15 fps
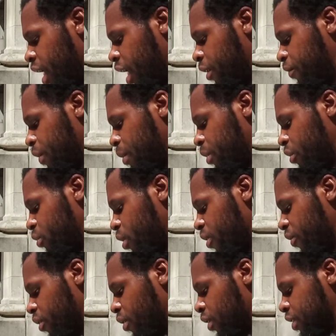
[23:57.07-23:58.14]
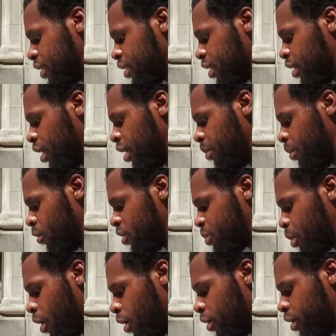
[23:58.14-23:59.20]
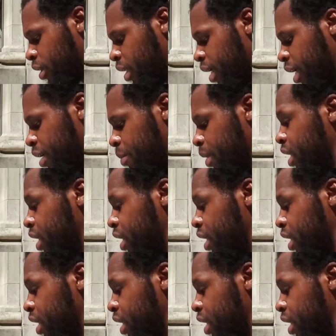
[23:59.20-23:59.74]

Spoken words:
and from the river onto the upwards part of the land.